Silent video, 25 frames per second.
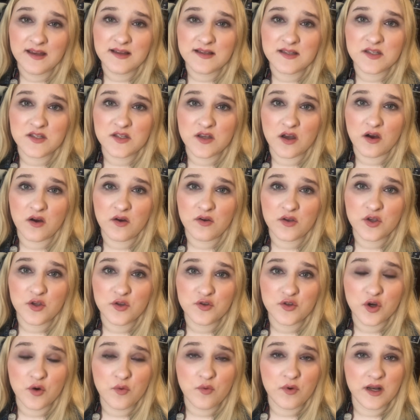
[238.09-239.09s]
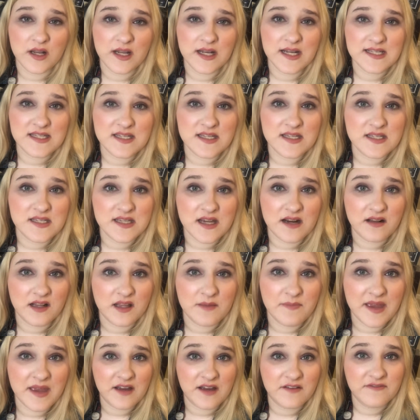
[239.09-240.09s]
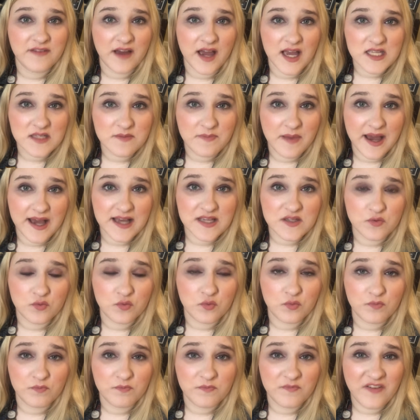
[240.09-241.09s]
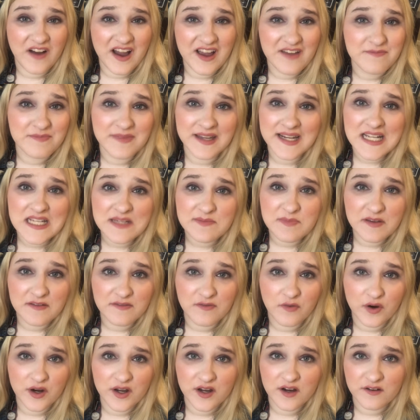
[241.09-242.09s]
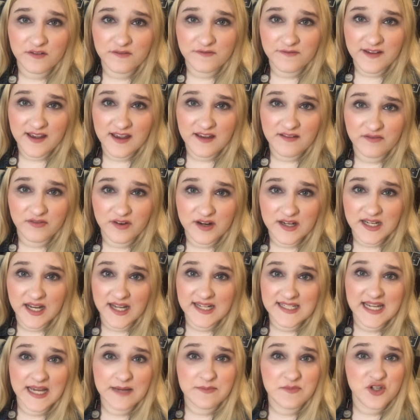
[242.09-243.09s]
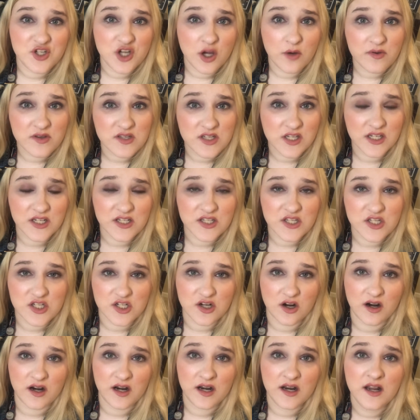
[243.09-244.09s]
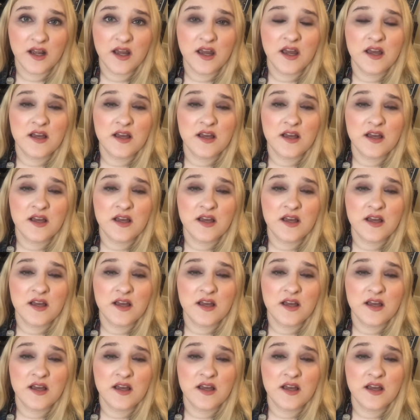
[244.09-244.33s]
So you don't want to necessarily a fast pass 5 minutes before your favorite nighttime show is going to start.